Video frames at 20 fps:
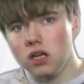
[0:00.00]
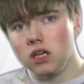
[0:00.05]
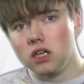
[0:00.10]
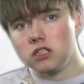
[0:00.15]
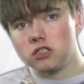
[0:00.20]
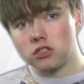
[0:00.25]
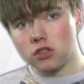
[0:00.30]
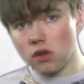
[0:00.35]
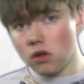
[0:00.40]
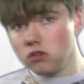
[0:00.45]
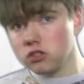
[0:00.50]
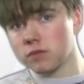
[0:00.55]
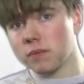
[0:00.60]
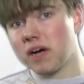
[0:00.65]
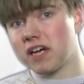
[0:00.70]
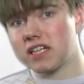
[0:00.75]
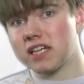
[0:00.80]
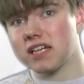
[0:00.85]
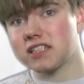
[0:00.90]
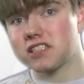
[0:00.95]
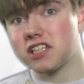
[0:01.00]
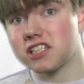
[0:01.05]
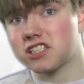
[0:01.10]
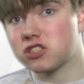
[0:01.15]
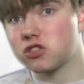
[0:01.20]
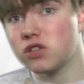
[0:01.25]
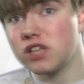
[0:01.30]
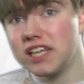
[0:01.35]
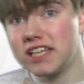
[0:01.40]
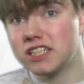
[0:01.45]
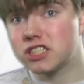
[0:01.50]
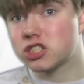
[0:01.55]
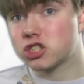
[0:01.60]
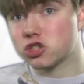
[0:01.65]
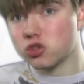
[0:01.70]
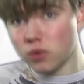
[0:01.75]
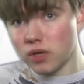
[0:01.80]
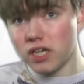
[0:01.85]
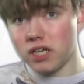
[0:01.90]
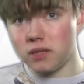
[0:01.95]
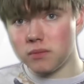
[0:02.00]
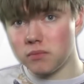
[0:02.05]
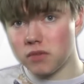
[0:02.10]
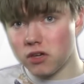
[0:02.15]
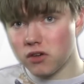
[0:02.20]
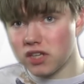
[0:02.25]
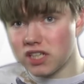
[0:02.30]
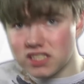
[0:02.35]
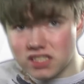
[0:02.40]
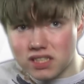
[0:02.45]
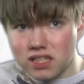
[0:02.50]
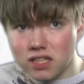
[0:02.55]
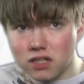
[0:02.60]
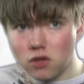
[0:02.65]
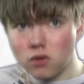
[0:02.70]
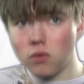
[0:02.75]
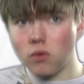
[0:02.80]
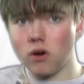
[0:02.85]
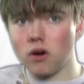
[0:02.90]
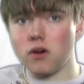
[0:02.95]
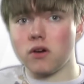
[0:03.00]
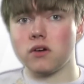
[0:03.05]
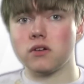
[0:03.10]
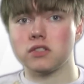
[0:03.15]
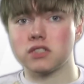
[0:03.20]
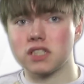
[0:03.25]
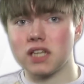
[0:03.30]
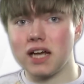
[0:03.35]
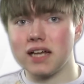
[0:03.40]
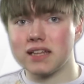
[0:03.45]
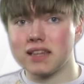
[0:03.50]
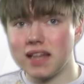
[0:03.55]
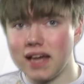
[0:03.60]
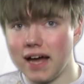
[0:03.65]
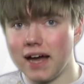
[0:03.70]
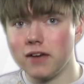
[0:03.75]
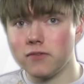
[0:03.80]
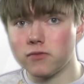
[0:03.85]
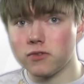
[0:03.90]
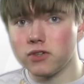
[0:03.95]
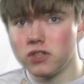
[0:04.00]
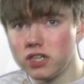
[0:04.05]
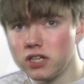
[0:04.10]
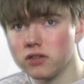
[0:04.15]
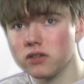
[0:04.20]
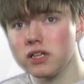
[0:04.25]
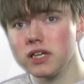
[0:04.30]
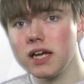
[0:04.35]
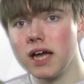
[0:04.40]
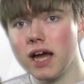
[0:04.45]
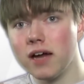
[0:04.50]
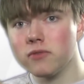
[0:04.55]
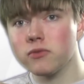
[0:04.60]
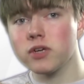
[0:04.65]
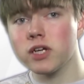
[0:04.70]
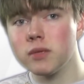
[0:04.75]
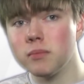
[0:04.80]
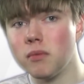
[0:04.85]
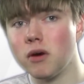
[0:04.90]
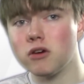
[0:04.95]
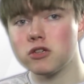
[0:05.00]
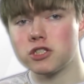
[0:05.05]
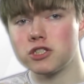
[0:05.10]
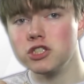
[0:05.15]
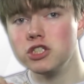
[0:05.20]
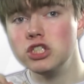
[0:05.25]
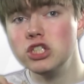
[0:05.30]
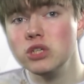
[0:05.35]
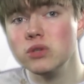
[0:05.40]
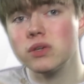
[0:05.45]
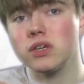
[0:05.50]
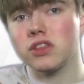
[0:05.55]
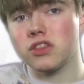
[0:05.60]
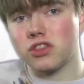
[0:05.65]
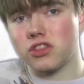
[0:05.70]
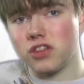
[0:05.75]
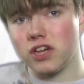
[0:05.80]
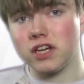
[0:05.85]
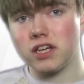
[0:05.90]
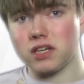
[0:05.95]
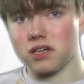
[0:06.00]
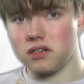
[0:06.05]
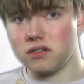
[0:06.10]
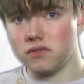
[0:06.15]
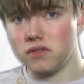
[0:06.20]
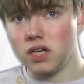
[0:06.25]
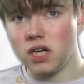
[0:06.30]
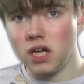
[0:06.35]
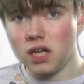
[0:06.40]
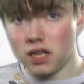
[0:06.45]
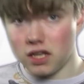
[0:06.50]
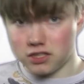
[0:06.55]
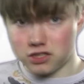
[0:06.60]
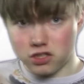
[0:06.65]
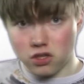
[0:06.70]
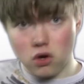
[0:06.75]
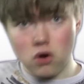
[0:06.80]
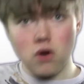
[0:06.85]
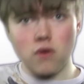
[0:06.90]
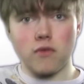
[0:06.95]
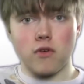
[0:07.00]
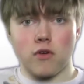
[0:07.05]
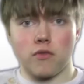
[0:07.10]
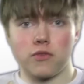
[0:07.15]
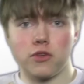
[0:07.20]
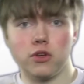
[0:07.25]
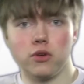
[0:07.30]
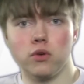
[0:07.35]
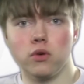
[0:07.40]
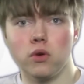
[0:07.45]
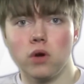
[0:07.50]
So Lojban takes this to the extreme. There are these little words like that for nearly every emotion you can think of. Let's go over a few.